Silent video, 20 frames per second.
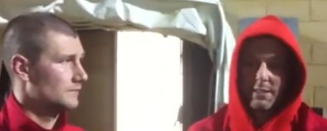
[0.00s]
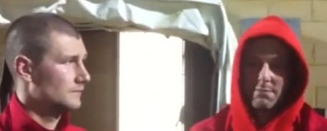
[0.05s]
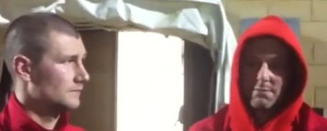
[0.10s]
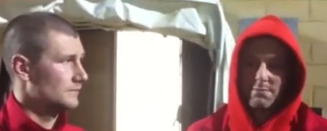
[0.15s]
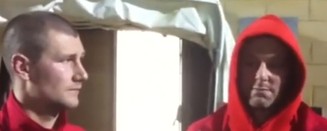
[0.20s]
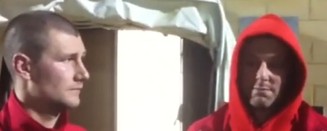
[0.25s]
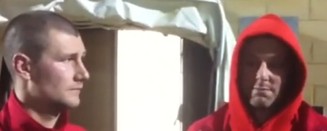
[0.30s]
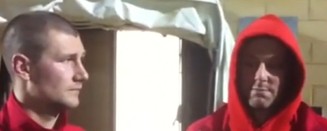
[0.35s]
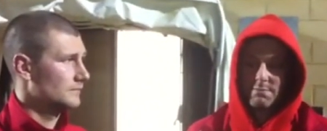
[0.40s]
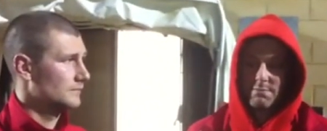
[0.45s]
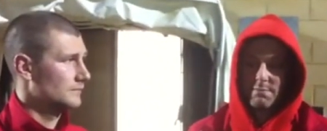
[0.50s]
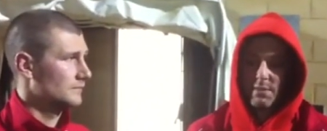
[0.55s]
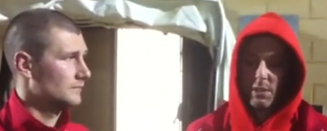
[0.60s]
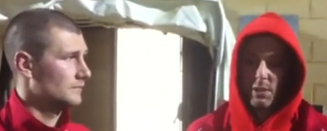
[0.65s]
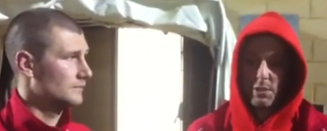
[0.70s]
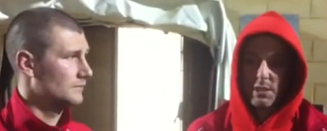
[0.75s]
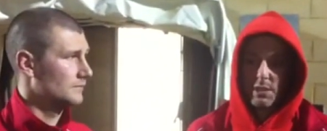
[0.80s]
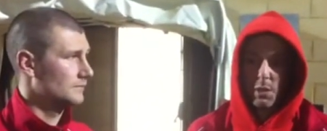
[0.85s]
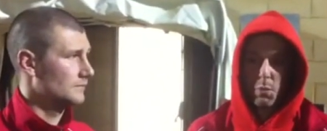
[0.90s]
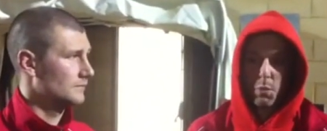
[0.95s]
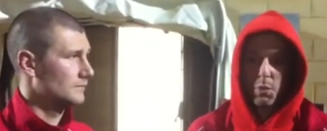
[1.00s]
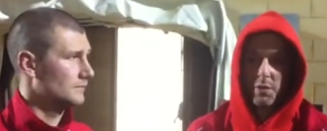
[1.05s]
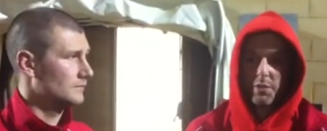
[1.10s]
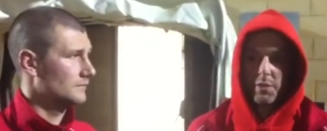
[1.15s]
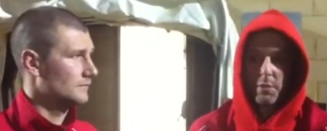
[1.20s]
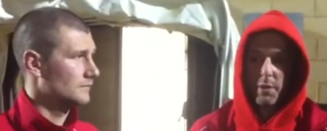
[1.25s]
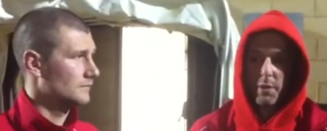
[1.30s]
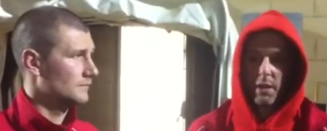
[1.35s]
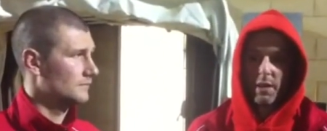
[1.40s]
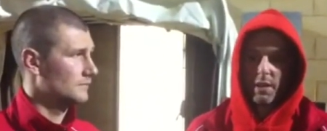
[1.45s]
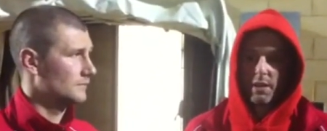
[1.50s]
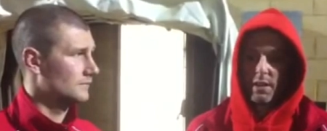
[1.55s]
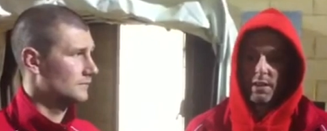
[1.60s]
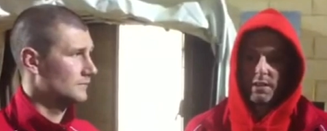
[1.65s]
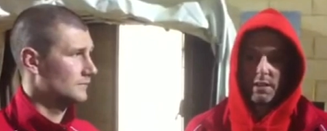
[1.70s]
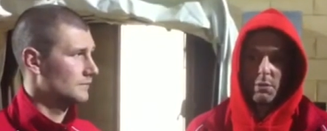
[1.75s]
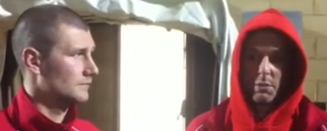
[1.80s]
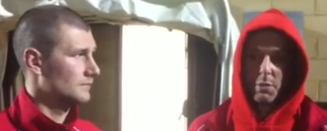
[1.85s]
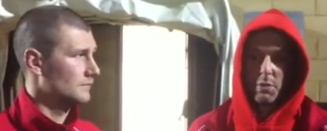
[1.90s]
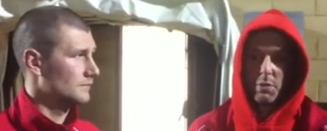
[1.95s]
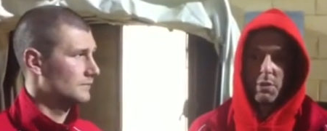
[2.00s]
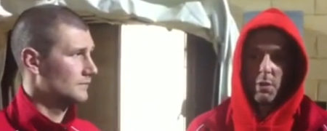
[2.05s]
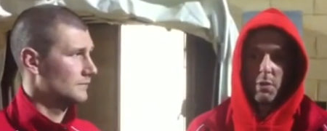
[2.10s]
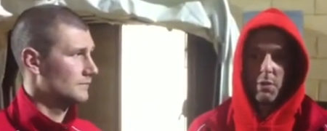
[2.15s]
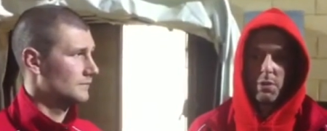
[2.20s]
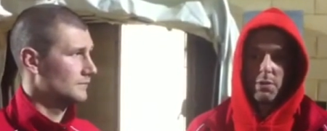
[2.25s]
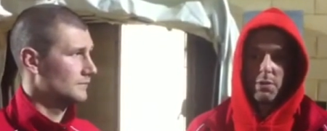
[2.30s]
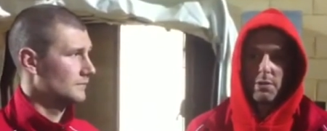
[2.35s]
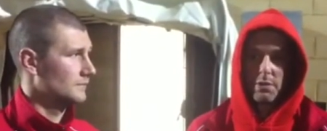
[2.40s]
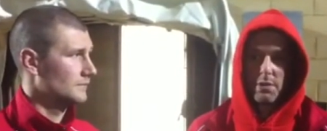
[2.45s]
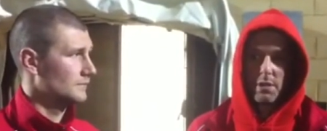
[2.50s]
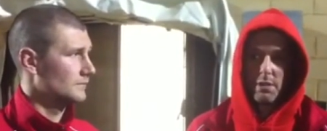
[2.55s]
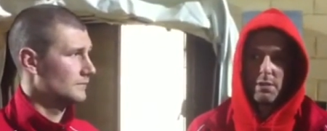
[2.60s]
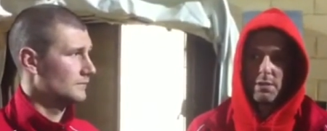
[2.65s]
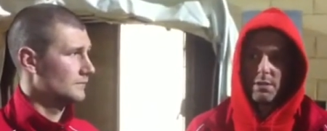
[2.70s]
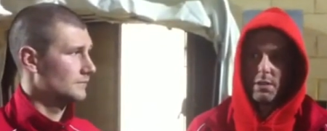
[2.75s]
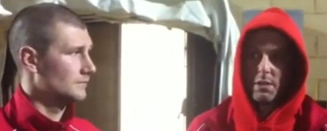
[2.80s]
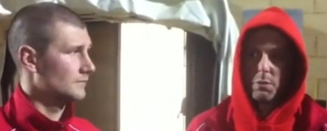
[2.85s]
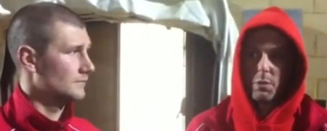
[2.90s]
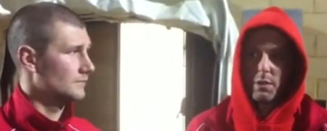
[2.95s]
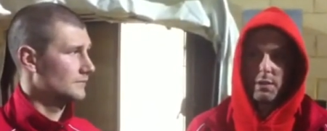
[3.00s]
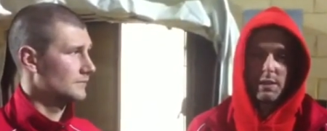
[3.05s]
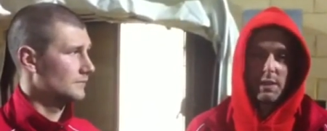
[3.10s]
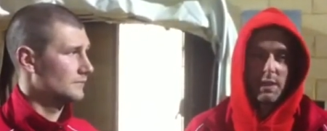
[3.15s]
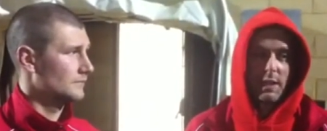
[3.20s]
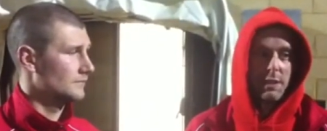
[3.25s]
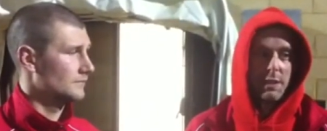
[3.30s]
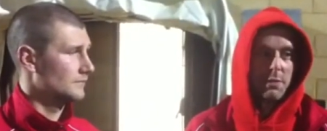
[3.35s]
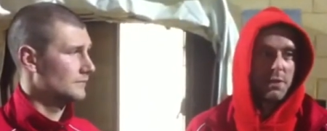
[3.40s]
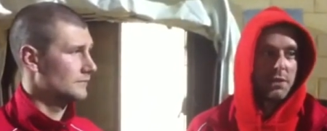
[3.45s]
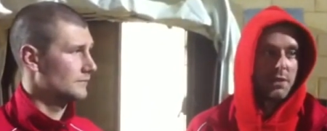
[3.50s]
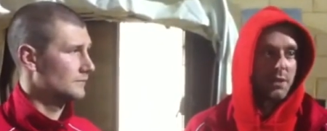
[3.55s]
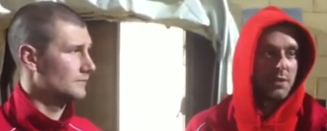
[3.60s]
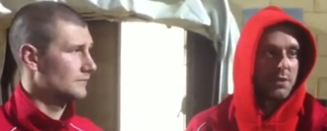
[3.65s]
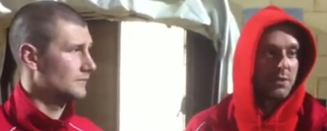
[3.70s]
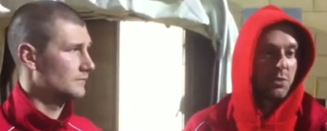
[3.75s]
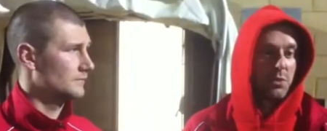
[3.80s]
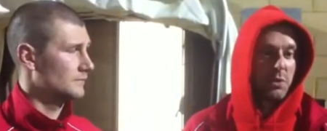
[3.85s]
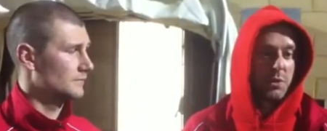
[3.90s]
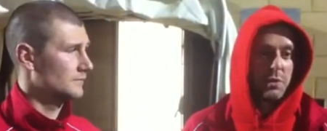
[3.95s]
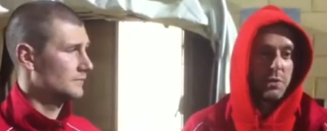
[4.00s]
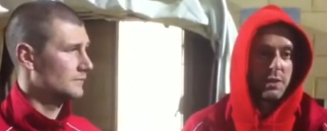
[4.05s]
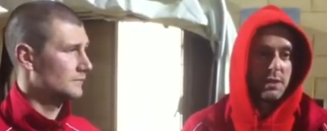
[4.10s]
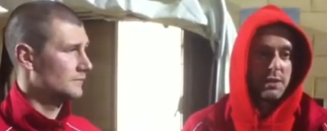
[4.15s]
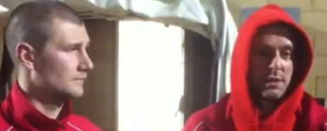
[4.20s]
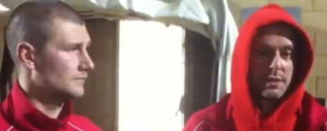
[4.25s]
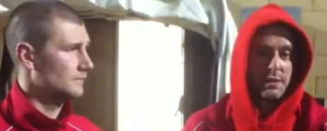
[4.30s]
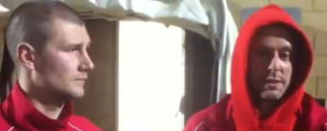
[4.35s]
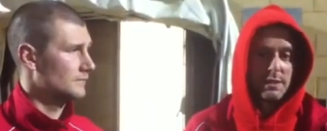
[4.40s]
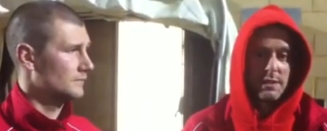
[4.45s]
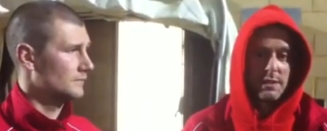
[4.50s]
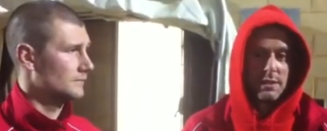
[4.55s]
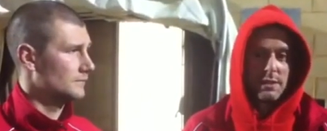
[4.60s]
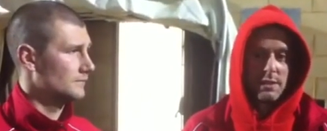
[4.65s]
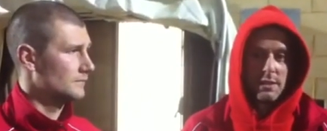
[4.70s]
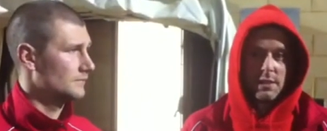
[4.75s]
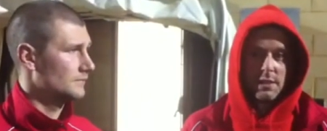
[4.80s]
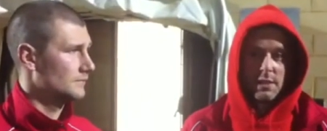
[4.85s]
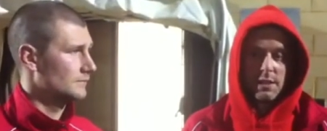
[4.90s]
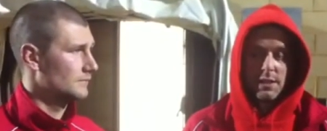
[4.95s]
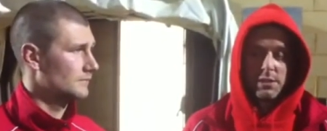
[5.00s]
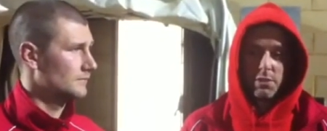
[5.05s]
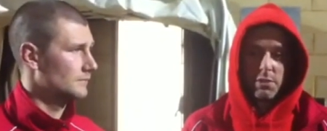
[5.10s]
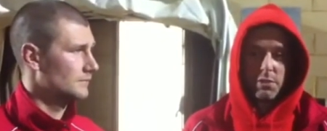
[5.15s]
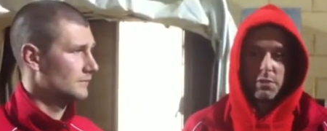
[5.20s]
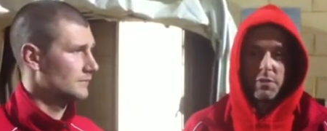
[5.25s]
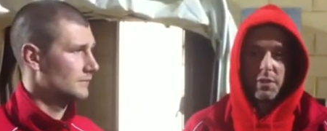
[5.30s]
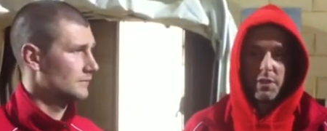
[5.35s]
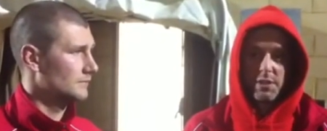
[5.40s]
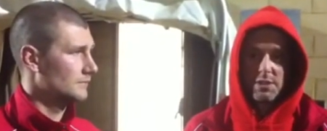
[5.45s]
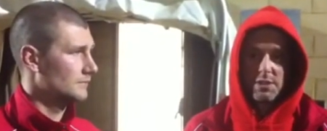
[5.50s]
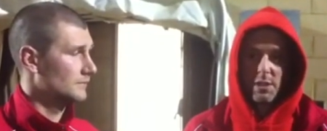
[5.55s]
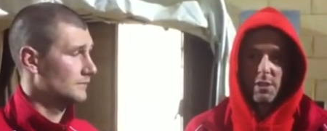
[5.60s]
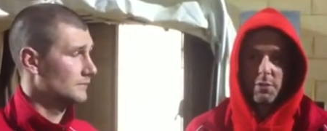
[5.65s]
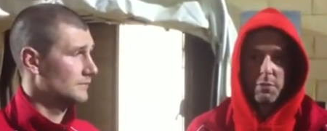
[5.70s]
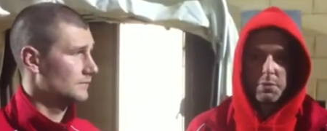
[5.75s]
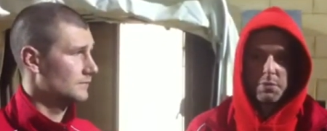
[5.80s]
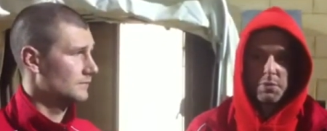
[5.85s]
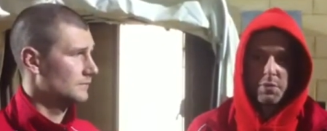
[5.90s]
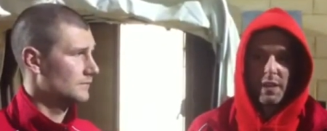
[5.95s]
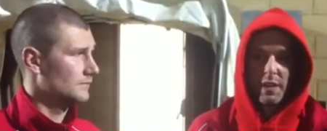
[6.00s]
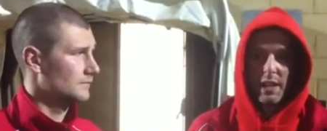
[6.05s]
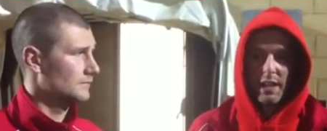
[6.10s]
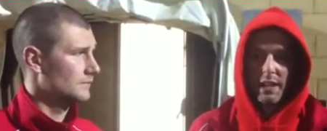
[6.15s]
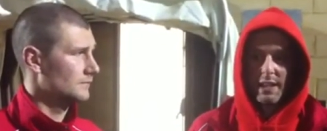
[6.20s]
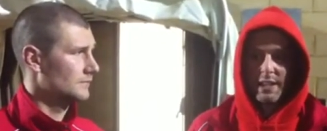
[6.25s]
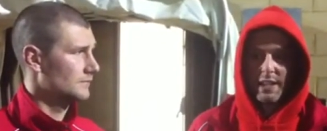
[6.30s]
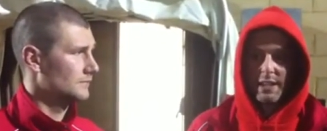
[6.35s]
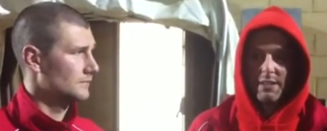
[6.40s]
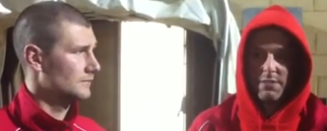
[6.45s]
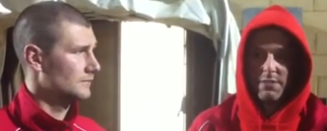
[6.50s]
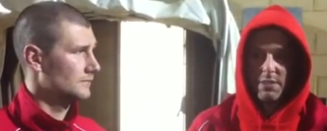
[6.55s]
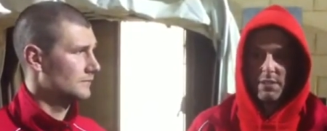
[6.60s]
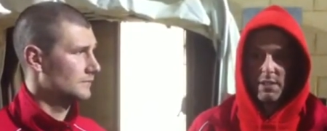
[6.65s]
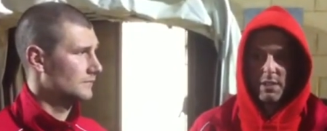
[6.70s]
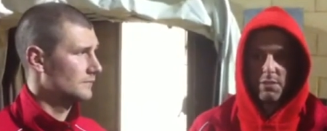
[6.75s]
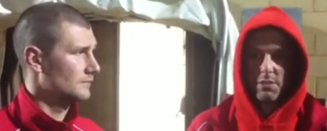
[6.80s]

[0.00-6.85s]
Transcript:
Speaker 1: them, I'll take one of them. I, I think we'll go on and, and, and win the game. I, I thought we were thought the first half was fairly even.